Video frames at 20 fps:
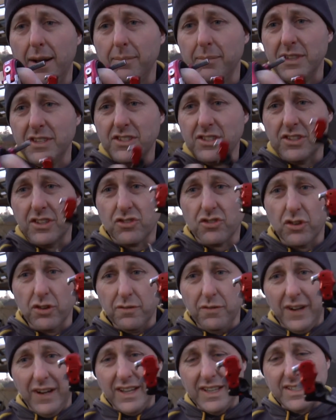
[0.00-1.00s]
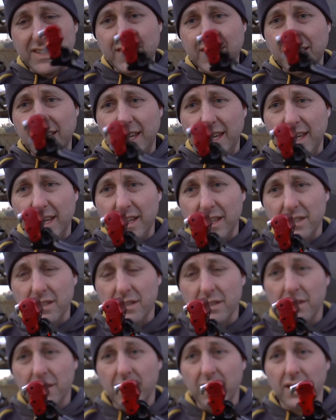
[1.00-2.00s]
This is the TRU Fire Sear,
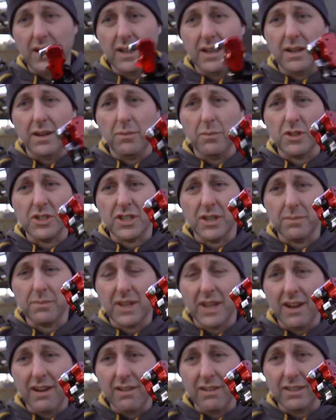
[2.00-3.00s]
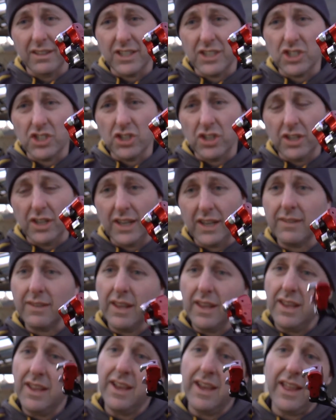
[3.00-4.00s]
which I'm currently shooting.
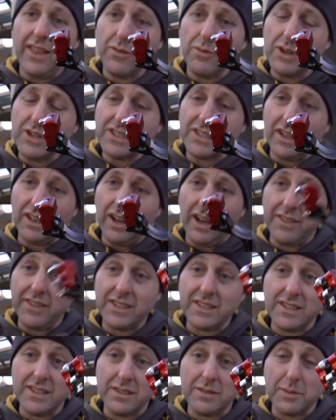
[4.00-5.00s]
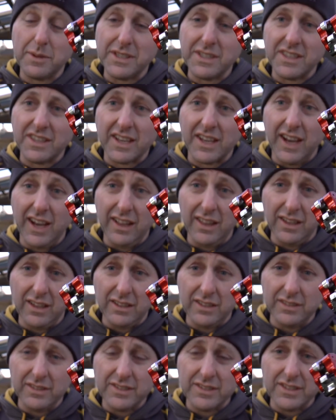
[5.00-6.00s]
And the reason I like this is because of the
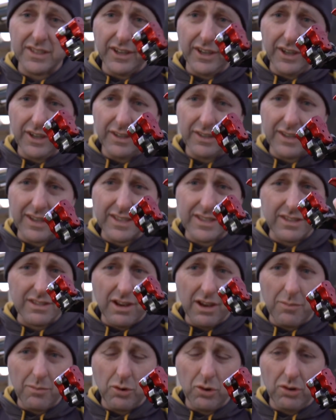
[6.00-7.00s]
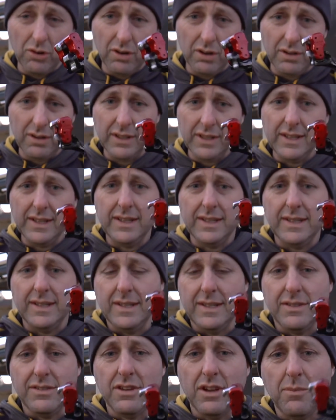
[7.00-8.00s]
color. So it's no more
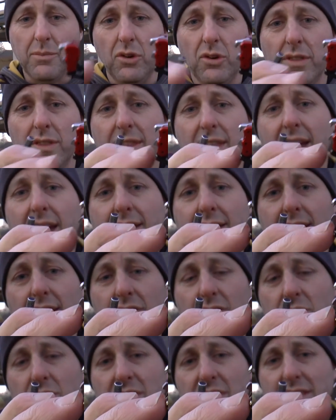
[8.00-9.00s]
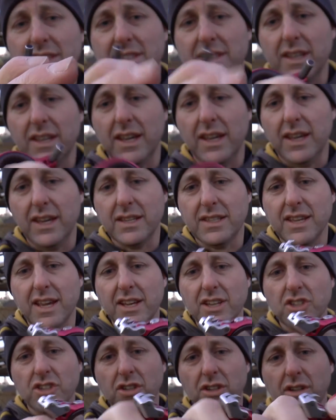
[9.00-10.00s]
than that. Now, to adjust the
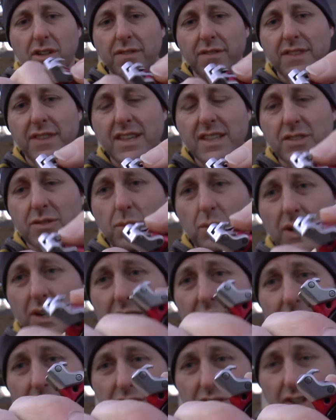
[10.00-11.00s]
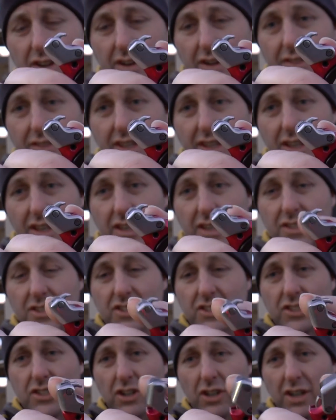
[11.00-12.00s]
tension on this one, on the
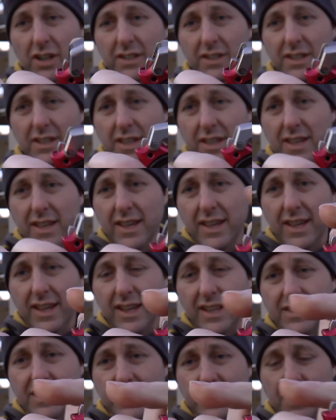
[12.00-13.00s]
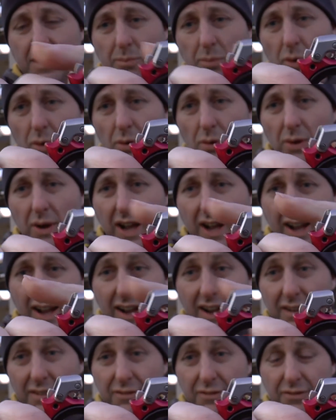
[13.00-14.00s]
Scott, it's a simple
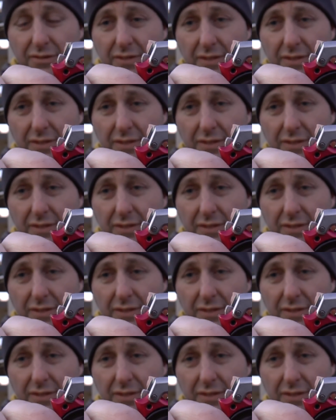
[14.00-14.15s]
half